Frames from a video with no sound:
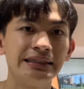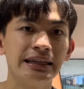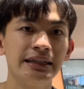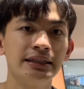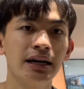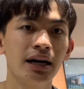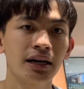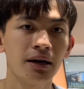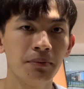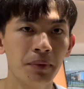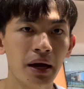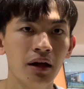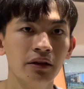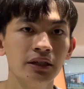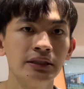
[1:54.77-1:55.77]
data
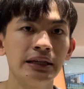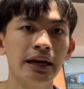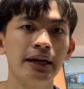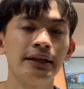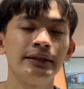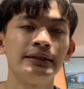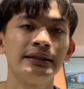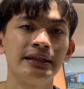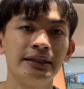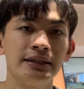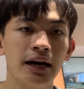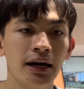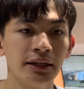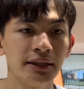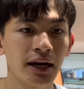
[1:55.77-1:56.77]
compiling, and
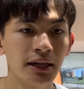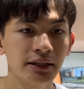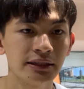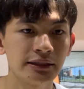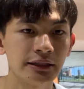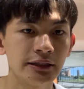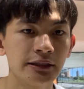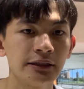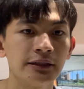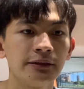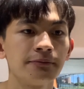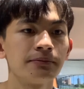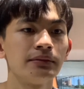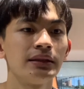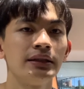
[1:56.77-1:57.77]
data analysis.